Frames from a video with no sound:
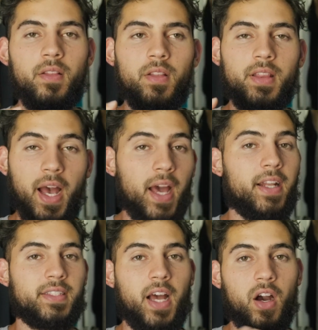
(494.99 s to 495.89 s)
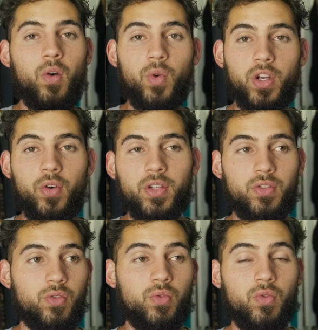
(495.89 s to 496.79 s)
that is how we're going
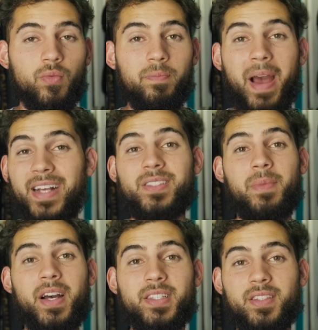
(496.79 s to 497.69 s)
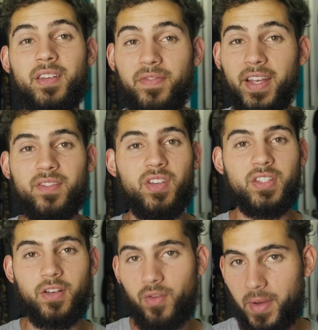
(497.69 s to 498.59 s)
to maximize the effectiveness
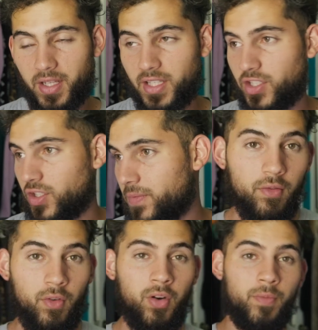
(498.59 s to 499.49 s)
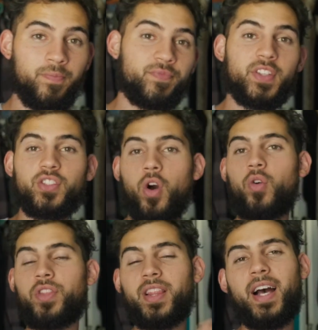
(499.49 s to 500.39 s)
of our meditation. So
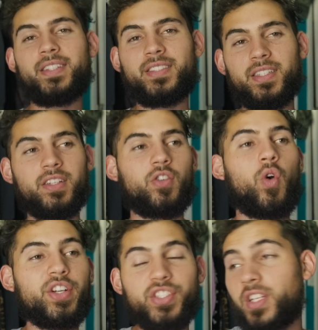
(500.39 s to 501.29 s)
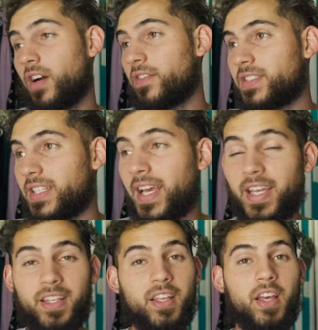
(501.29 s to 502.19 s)
the last question of
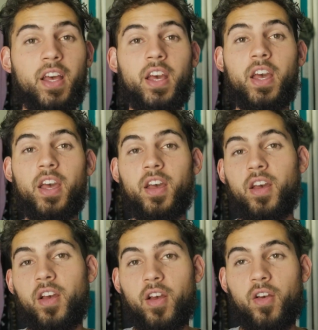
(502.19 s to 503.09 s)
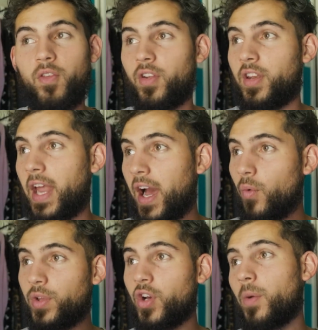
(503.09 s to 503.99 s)
today. Now
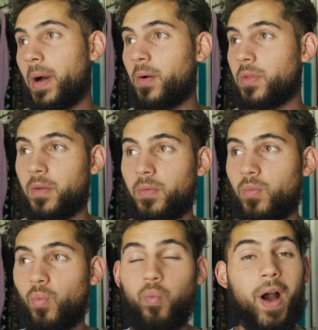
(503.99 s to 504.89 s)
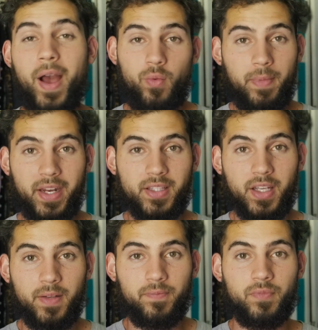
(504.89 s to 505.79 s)
we know about why we
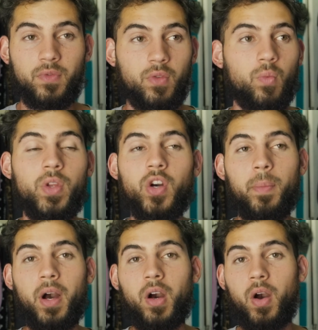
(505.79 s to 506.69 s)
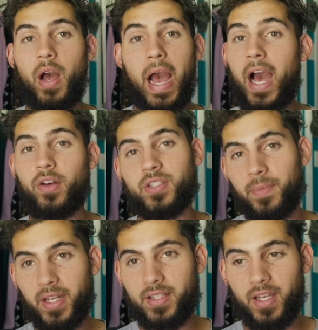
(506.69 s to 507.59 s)
meditate. We know about how to
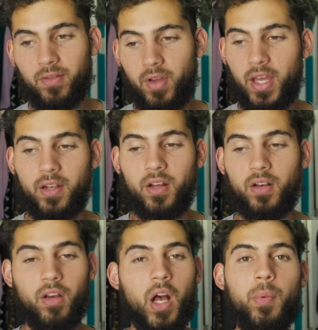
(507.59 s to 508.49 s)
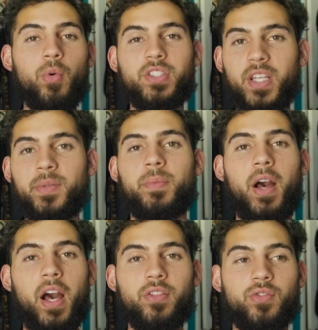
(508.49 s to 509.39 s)
meditate, and a couple more steps about
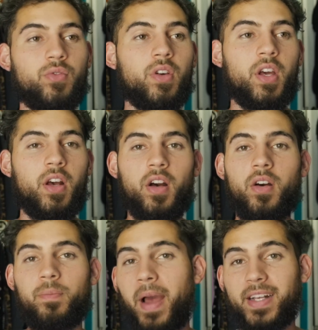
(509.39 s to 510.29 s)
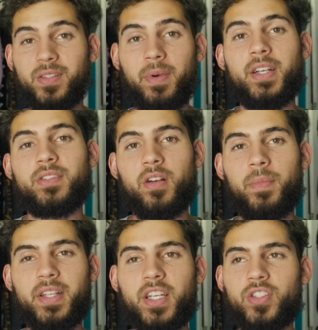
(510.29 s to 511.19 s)
how to maximize our
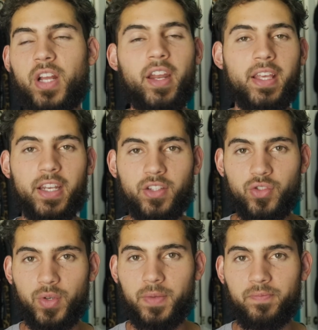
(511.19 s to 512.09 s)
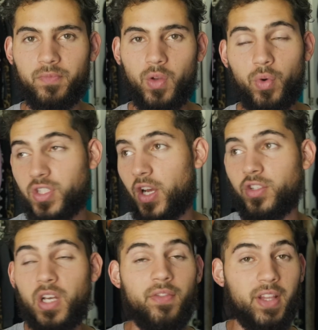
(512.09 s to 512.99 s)
meditation, how to get into it, which I
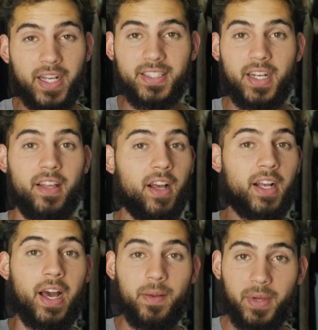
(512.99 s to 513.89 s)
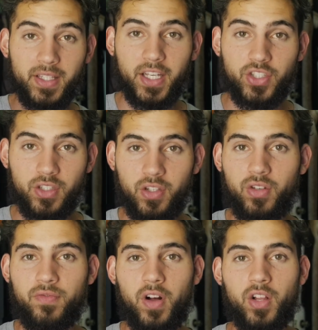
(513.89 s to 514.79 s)
also have, like I said, a guided meditation that you
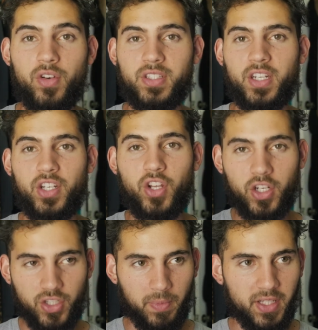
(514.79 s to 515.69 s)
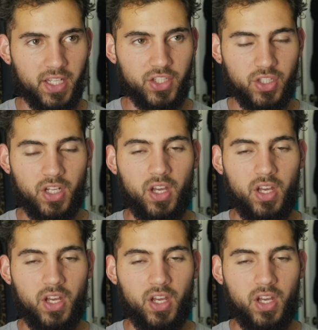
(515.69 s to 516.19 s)
could follow. It's an induction meditation.